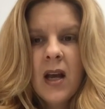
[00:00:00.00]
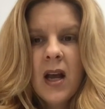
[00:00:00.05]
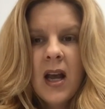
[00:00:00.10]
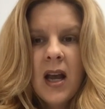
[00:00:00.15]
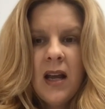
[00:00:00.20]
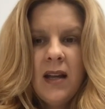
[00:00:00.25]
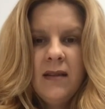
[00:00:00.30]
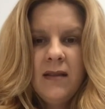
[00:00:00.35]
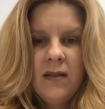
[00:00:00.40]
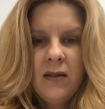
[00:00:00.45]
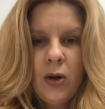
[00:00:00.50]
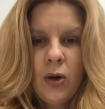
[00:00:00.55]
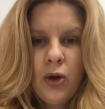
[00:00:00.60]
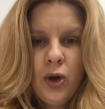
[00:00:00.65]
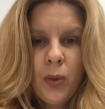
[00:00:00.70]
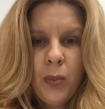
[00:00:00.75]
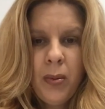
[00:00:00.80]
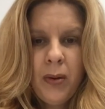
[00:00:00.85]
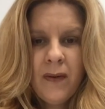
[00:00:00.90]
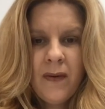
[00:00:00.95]
And so your
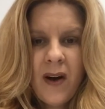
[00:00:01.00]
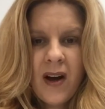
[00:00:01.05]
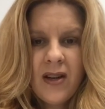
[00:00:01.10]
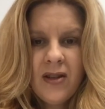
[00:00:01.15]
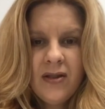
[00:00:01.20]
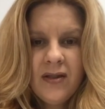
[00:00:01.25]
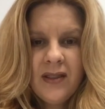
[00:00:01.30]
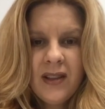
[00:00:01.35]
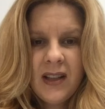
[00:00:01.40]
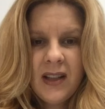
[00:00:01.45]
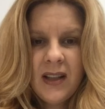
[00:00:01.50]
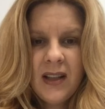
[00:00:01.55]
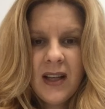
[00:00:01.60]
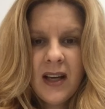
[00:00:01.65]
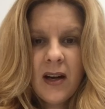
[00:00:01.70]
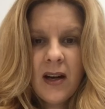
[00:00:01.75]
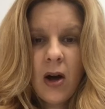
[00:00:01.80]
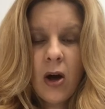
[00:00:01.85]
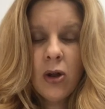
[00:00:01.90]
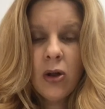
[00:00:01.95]
providers can
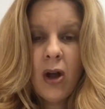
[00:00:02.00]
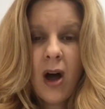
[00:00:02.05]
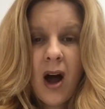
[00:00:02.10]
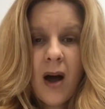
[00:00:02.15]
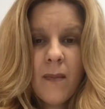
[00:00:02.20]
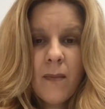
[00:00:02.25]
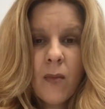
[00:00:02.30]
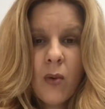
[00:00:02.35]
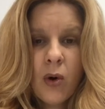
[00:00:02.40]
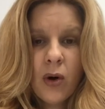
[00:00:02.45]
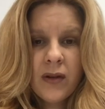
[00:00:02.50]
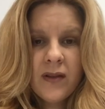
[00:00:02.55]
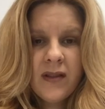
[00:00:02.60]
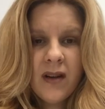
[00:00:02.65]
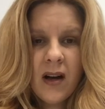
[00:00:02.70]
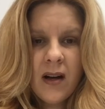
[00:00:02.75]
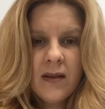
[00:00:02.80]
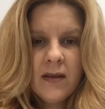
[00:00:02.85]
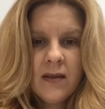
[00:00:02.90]
get a lot more done.